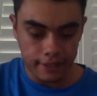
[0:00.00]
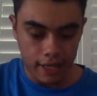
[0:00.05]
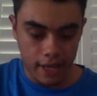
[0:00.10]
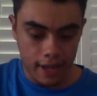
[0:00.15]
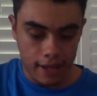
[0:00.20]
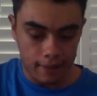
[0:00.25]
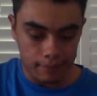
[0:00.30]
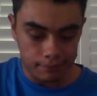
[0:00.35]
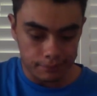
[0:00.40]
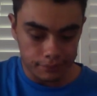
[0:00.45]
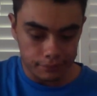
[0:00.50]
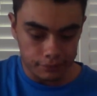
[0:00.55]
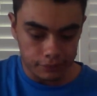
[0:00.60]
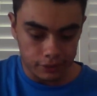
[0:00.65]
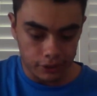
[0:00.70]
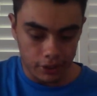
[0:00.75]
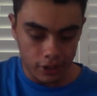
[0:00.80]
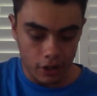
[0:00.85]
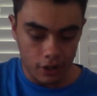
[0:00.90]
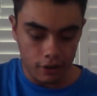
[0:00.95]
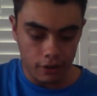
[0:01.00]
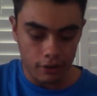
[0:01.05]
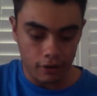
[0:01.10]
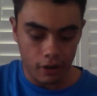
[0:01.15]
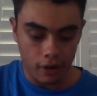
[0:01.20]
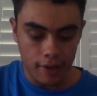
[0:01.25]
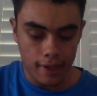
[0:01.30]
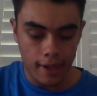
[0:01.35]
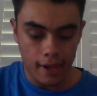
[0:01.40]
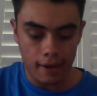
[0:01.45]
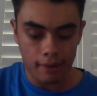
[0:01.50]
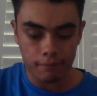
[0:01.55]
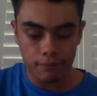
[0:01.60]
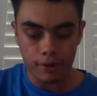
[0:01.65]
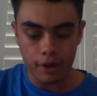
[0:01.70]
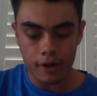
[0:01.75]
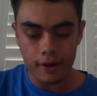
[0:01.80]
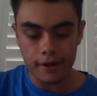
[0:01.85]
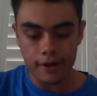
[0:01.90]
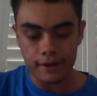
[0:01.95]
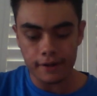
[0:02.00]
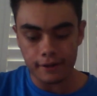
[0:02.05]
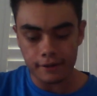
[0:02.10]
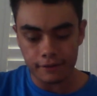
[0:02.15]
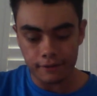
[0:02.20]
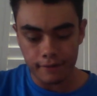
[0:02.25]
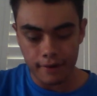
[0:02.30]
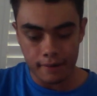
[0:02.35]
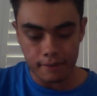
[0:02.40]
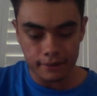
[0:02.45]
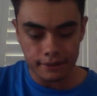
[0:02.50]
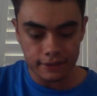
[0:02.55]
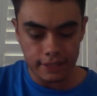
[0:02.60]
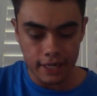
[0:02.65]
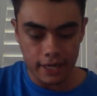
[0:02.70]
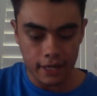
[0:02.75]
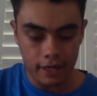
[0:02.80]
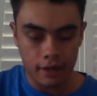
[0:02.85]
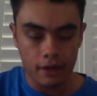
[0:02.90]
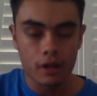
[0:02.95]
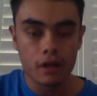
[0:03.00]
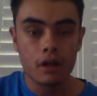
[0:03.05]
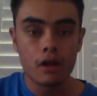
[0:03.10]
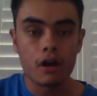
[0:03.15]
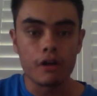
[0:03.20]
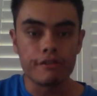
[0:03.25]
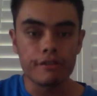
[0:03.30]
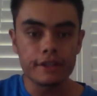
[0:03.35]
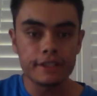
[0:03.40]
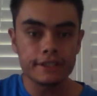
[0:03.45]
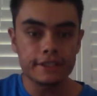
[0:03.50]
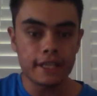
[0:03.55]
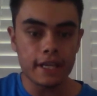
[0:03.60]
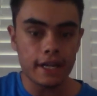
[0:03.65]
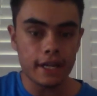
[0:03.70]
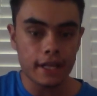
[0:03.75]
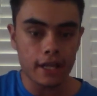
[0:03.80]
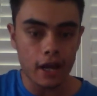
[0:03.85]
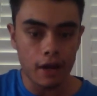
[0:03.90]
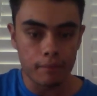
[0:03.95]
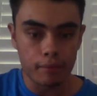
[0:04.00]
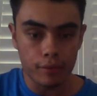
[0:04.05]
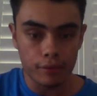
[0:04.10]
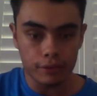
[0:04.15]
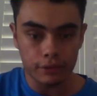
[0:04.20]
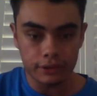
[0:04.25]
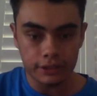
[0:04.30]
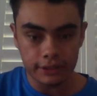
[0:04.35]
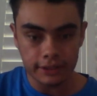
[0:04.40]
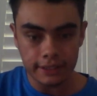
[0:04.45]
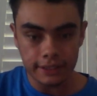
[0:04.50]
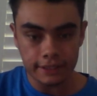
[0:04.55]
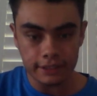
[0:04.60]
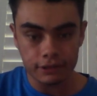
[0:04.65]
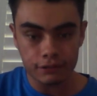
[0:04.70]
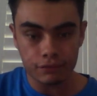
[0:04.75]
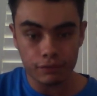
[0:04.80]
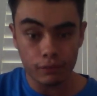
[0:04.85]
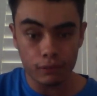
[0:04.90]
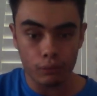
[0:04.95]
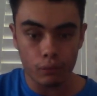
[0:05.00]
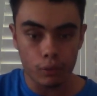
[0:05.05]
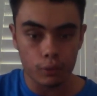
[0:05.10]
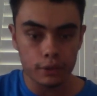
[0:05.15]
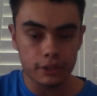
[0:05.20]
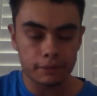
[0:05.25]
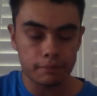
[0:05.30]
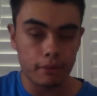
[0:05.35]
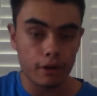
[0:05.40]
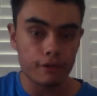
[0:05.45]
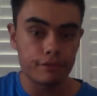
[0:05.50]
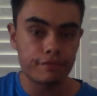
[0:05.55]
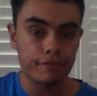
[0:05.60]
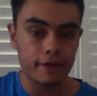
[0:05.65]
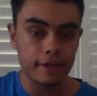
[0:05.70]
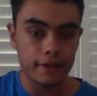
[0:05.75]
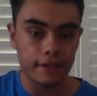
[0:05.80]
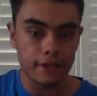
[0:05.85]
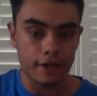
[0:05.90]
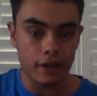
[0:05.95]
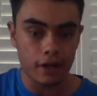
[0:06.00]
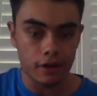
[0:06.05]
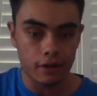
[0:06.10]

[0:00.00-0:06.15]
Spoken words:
Kodi Nikorima's had, I think he's had a couple good seasons for the Warriors, but I think,